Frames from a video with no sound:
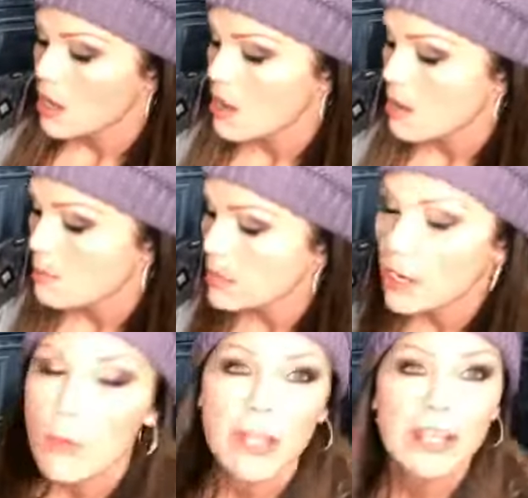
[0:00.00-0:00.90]
But
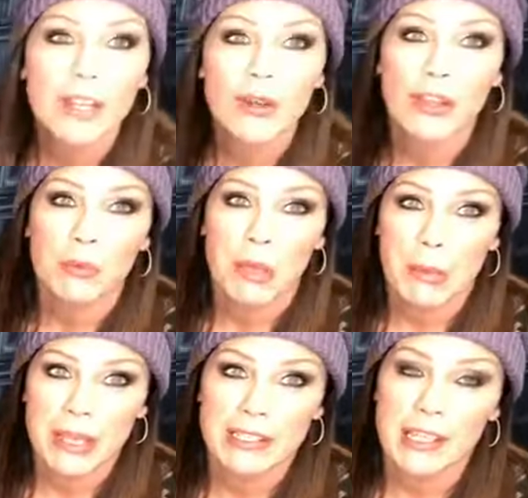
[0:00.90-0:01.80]
I wanted to do a little bit
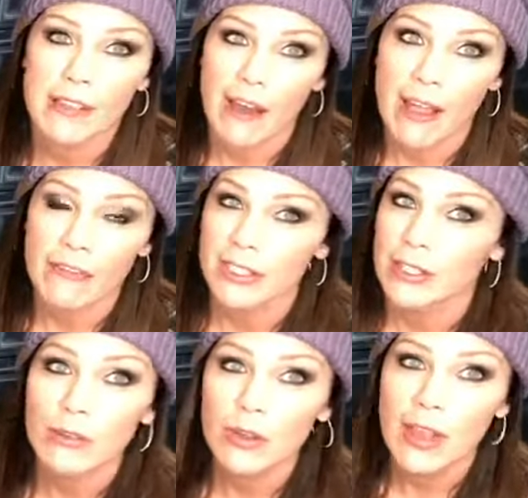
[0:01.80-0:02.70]
of painting live, because I
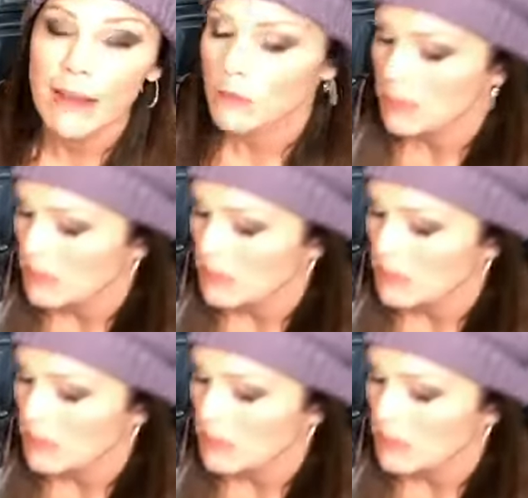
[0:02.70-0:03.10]
don't go live on